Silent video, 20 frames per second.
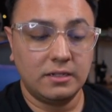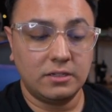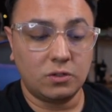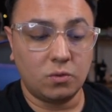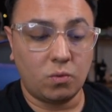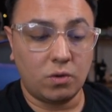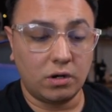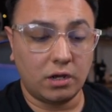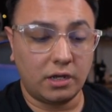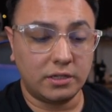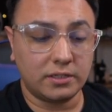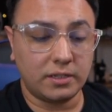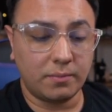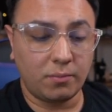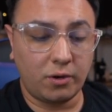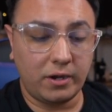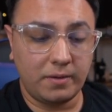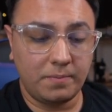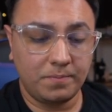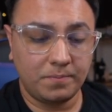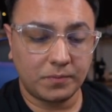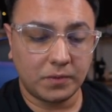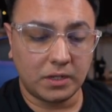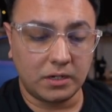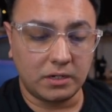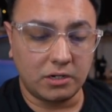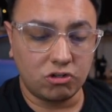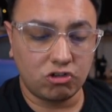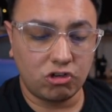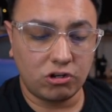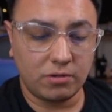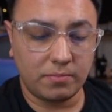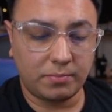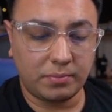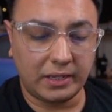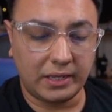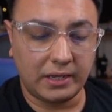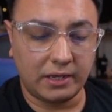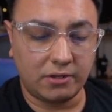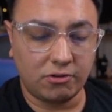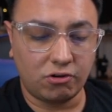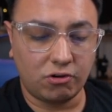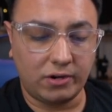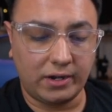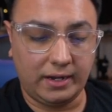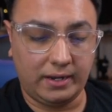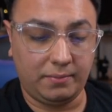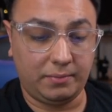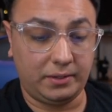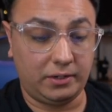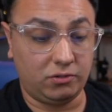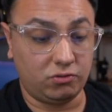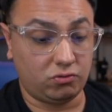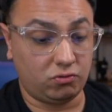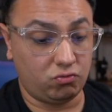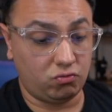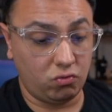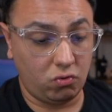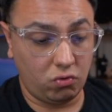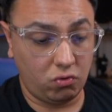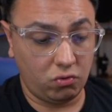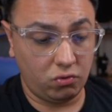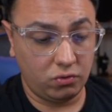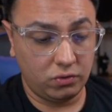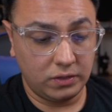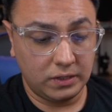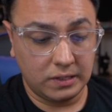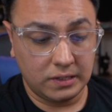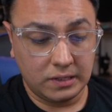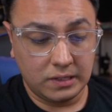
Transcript: So 1 cost upgrade, condition, play under any player's control.